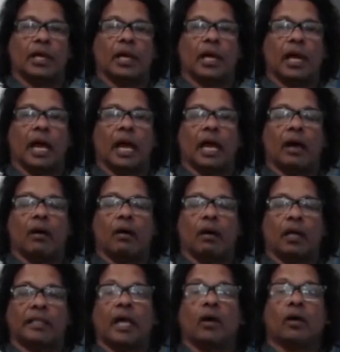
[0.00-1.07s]
uh,
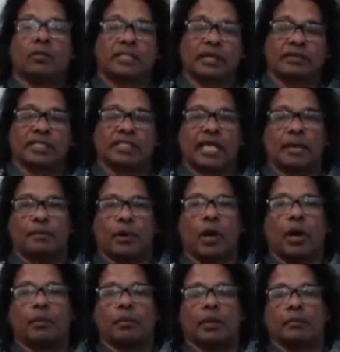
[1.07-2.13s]
they also have the same
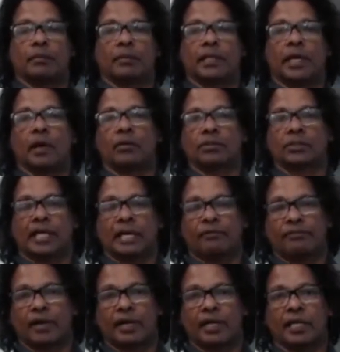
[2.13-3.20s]
problem. They also
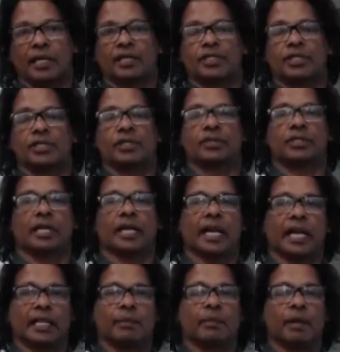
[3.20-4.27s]
have funding issues and
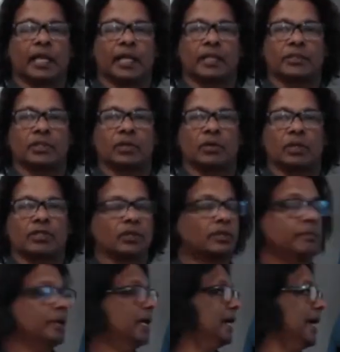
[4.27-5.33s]
getting the money and so on. So
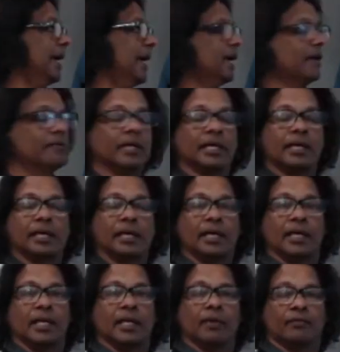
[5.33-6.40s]
you may have,
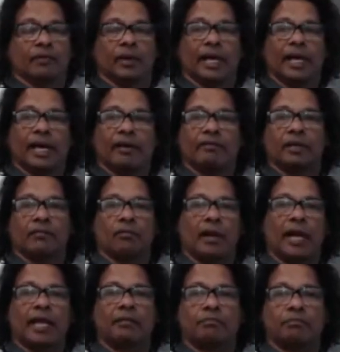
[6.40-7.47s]
if you have the
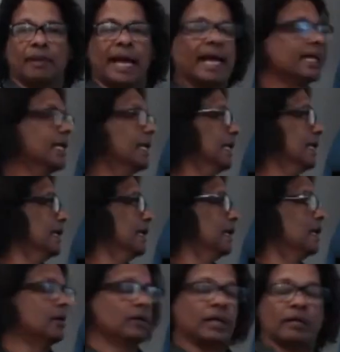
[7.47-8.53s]
right backing
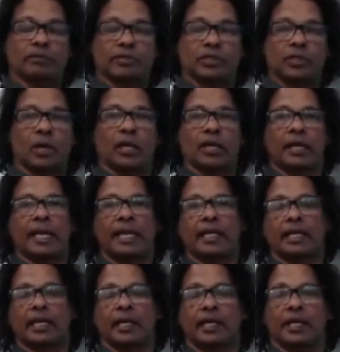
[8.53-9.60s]
and you have a solid
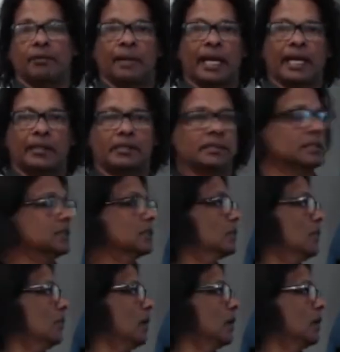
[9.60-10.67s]
idea and your patents and
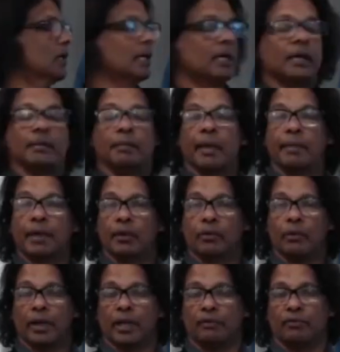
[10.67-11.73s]
so on, maybe
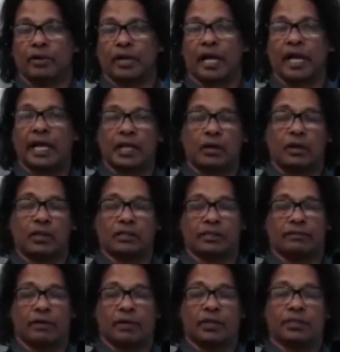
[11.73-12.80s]
going for a high cost of
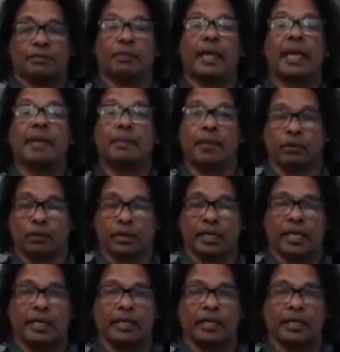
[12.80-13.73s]
launch may be okay.